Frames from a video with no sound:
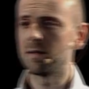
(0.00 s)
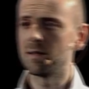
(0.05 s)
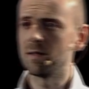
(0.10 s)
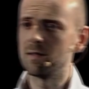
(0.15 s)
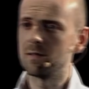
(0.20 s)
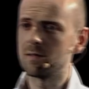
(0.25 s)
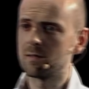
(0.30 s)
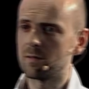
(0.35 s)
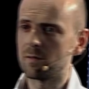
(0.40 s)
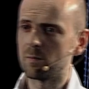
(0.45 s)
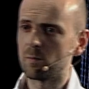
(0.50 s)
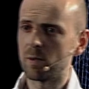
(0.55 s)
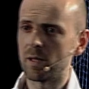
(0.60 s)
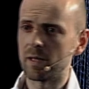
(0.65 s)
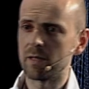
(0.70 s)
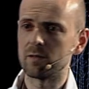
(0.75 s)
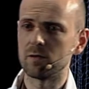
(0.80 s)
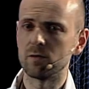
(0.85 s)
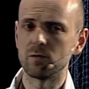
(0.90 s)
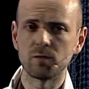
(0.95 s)
these
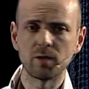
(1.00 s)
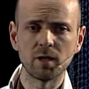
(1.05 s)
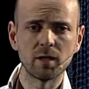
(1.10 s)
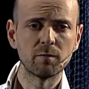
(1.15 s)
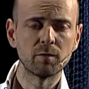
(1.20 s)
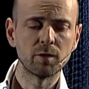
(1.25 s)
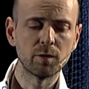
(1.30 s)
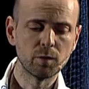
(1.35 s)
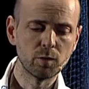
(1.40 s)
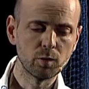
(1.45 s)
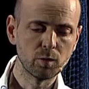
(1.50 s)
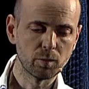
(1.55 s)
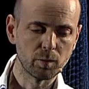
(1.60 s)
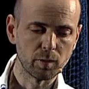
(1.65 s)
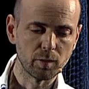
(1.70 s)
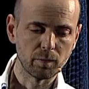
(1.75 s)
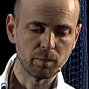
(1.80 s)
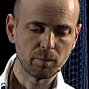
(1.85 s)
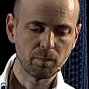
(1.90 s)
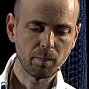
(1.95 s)
places really
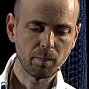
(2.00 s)
renewable?